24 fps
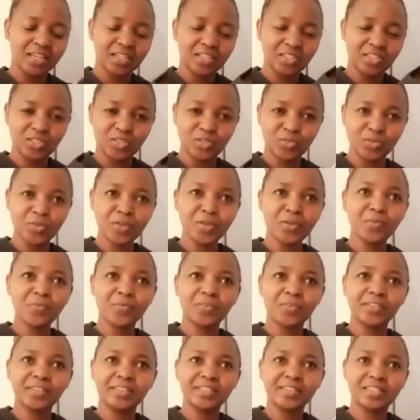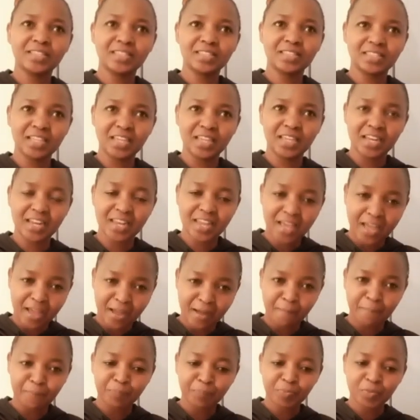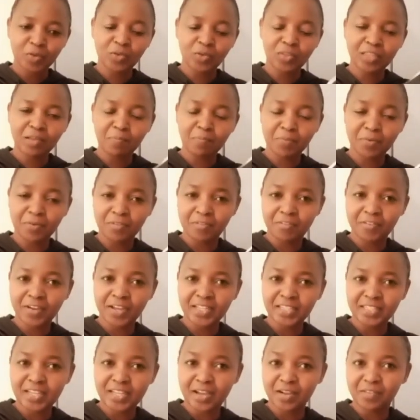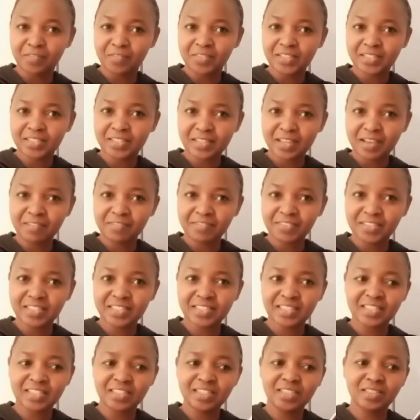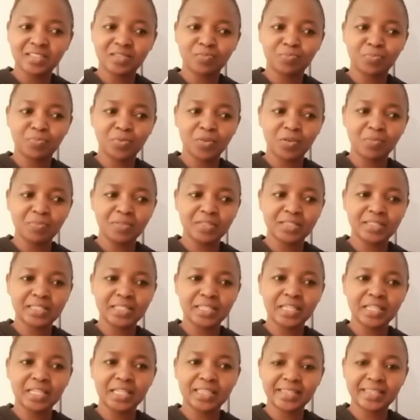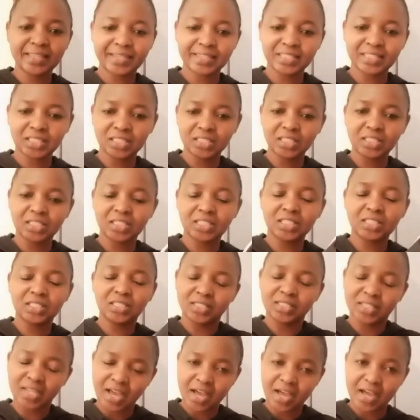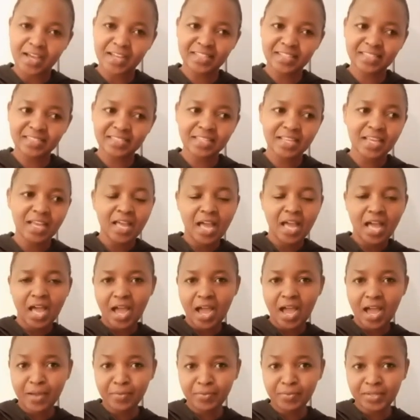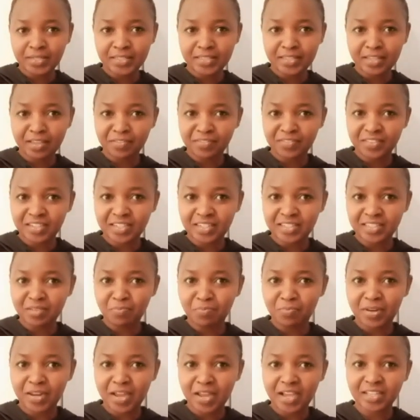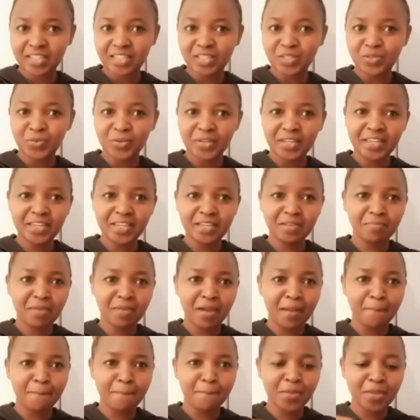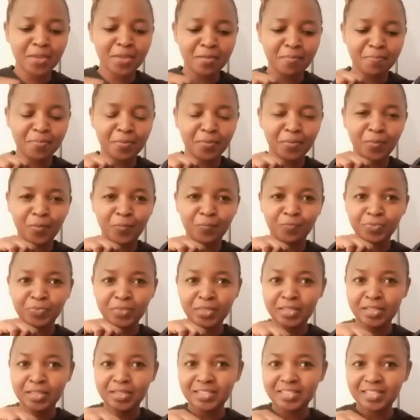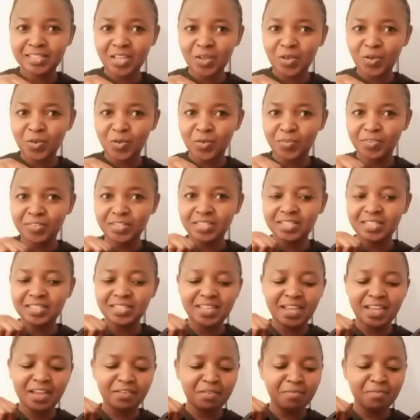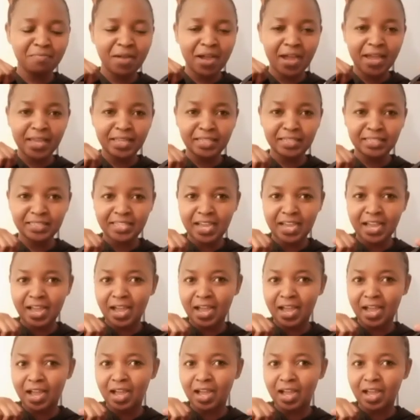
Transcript: is doing what the seller or the provider of the service is promising that it does, I will definitely plug you in, my people. So, this is a reminder